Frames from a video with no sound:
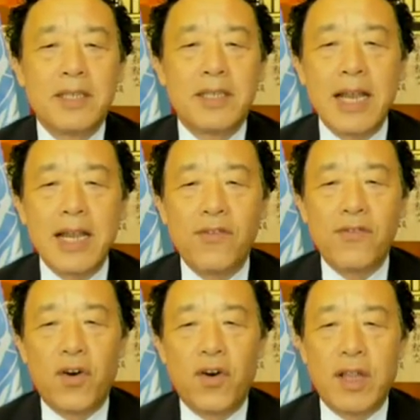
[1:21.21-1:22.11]
Thank you
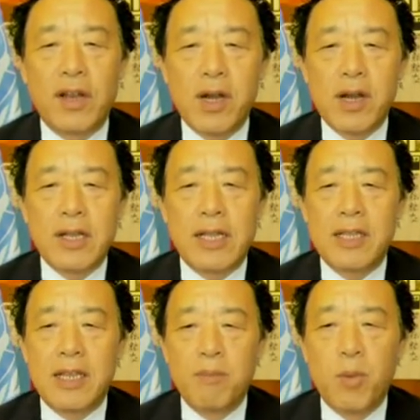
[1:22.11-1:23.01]
for the
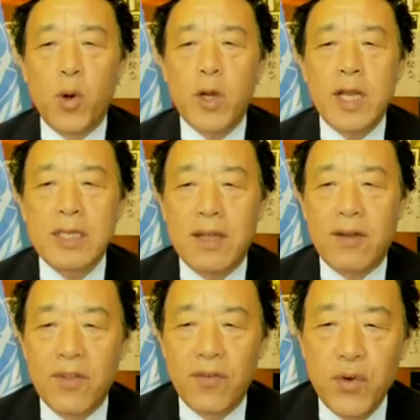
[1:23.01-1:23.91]
recognizing the importance of
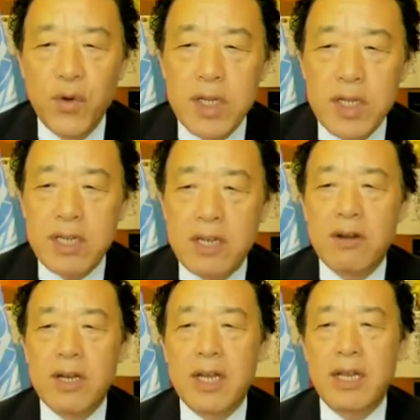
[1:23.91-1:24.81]
the food
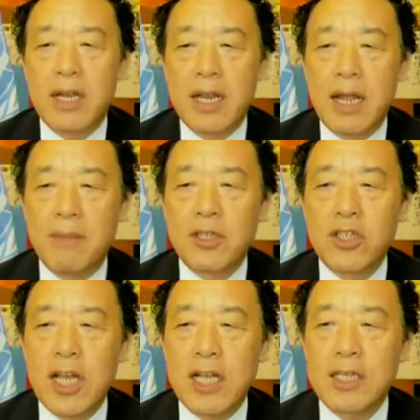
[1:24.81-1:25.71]
security and the climate
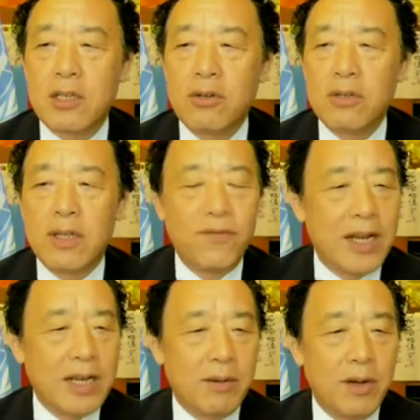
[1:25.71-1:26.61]
change to the
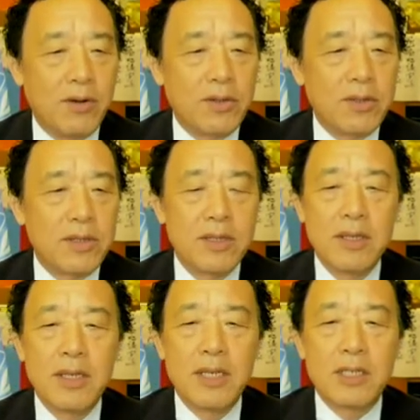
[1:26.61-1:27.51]
vulnerable,
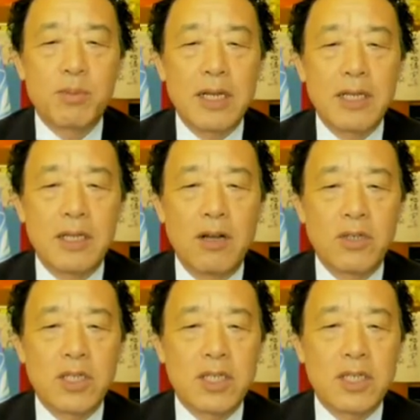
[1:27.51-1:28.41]
especially
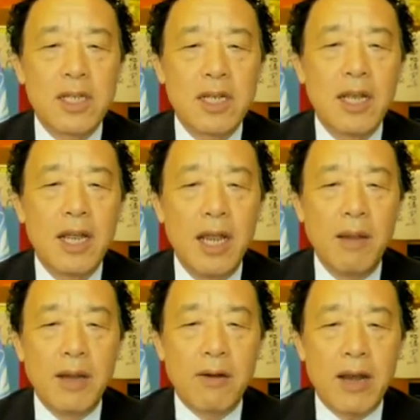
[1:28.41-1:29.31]
those
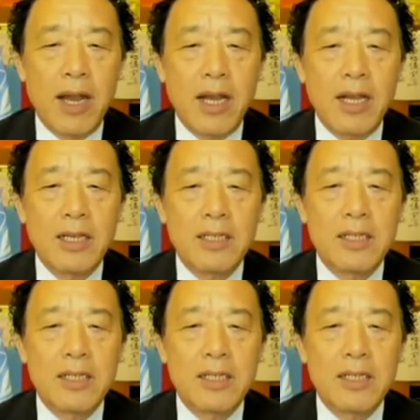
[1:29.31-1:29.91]
immigrants